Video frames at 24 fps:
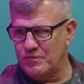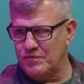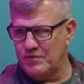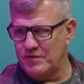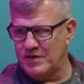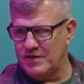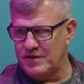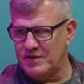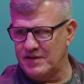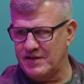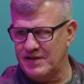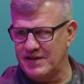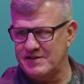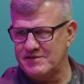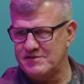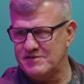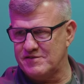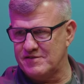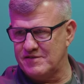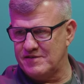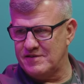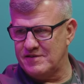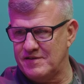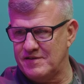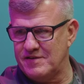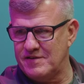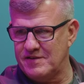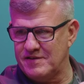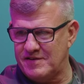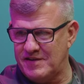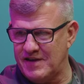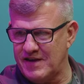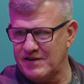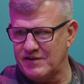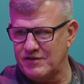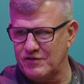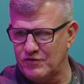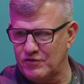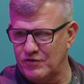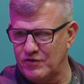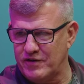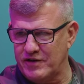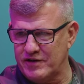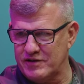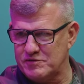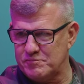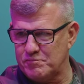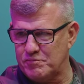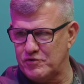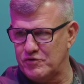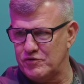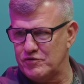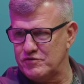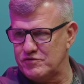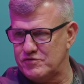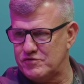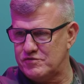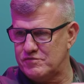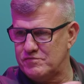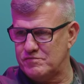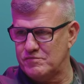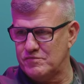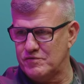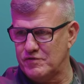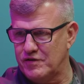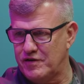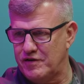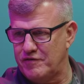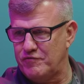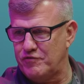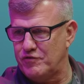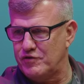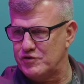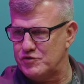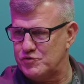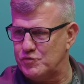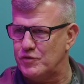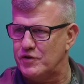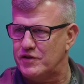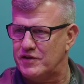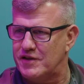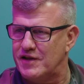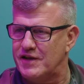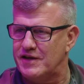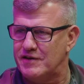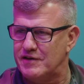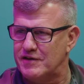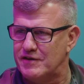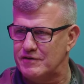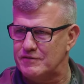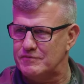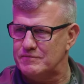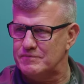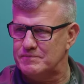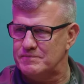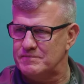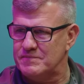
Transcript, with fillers: that lets the technical experts leverage what they know.